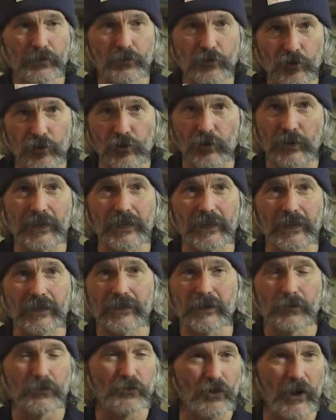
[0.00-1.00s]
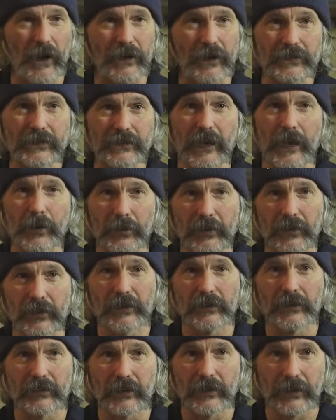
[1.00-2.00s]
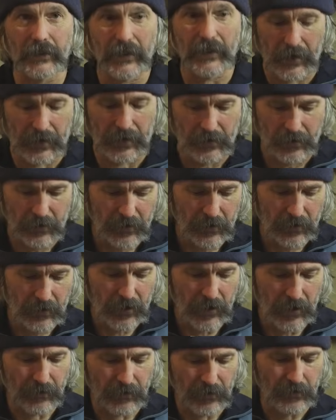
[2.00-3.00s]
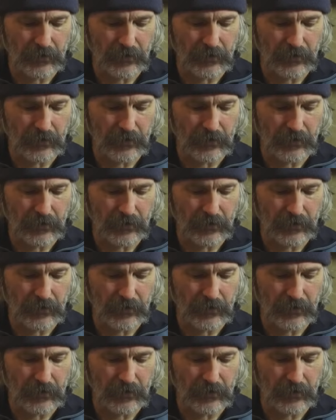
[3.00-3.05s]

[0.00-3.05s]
jerky, some dried salmon, things like that. And then